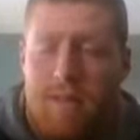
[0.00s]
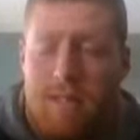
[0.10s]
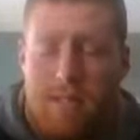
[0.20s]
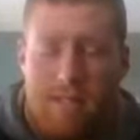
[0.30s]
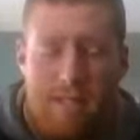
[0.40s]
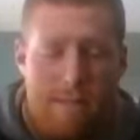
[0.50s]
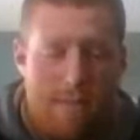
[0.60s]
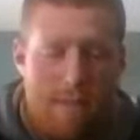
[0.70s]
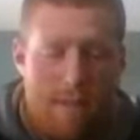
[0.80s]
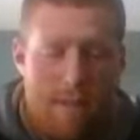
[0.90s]

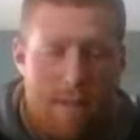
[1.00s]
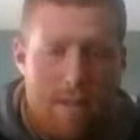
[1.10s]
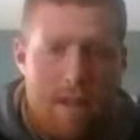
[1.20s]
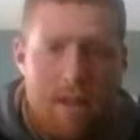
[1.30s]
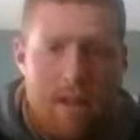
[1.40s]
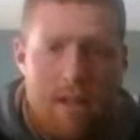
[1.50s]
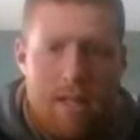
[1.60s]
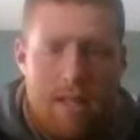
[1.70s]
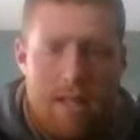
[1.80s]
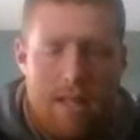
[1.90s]
sensitive, to
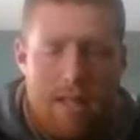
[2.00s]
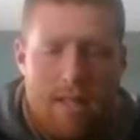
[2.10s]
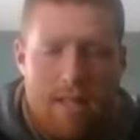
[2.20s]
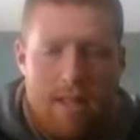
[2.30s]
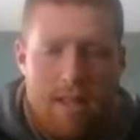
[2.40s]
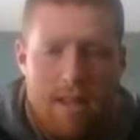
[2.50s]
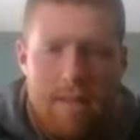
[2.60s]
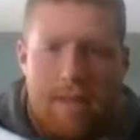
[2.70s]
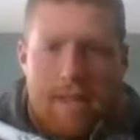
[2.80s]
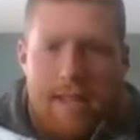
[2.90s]
say the least. And you
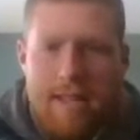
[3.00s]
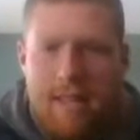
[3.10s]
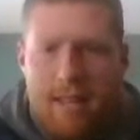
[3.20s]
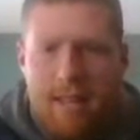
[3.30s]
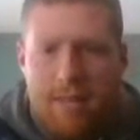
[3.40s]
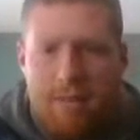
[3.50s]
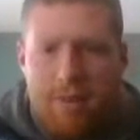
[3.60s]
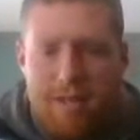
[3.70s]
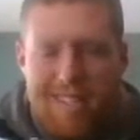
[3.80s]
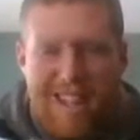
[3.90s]
can kind of tell it's a
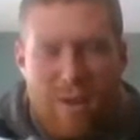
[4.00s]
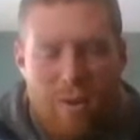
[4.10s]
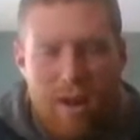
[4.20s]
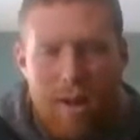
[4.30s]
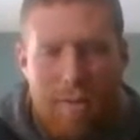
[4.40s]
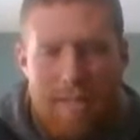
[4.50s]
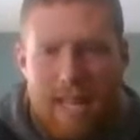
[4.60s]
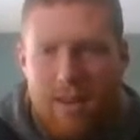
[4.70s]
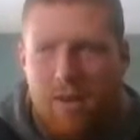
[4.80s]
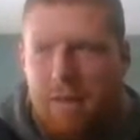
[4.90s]
pretty stout rod. I mean, it's
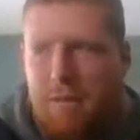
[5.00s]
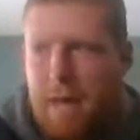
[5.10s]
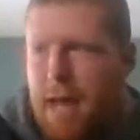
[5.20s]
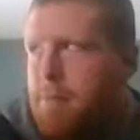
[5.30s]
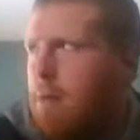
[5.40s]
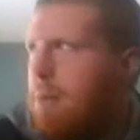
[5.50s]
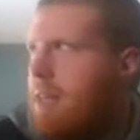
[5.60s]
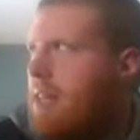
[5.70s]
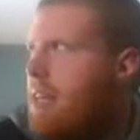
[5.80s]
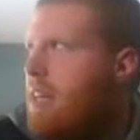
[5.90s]
got quite a bit of backbone, but
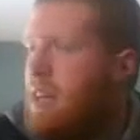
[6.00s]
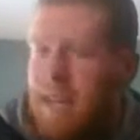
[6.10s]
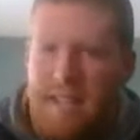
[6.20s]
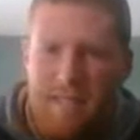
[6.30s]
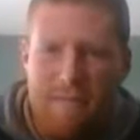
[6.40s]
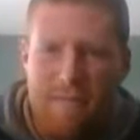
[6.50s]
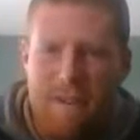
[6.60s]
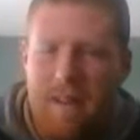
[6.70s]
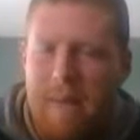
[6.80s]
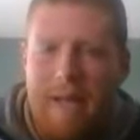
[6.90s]
it has I
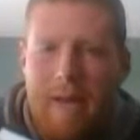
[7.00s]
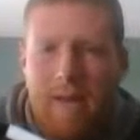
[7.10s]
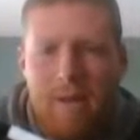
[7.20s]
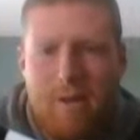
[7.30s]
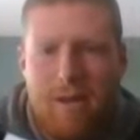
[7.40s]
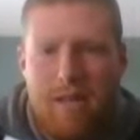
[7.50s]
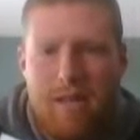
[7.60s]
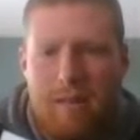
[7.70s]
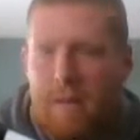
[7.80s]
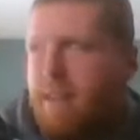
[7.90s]
can't really show you guys in
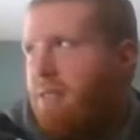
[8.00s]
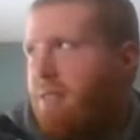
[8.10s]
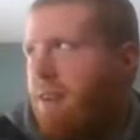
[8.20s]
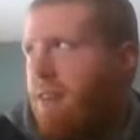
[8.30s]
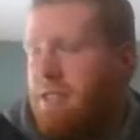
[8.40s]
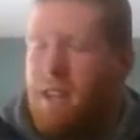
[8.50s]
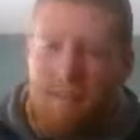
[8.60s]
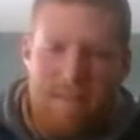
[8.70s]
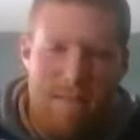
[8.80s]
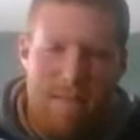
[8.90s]
here, but it has a fairly
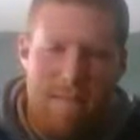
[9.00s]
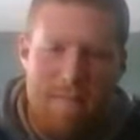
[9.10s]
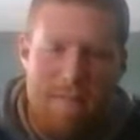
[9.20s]
soft tip,